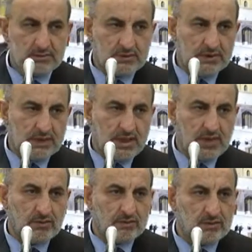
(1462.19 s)
Then
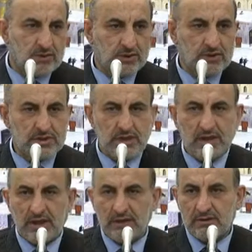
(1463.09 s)
here we want to say
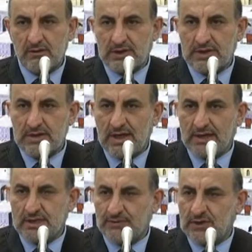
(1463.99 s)
that what is
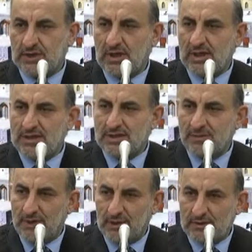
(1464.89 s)
exceptional is the
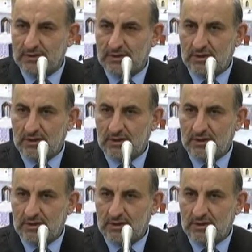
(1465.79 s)
blood.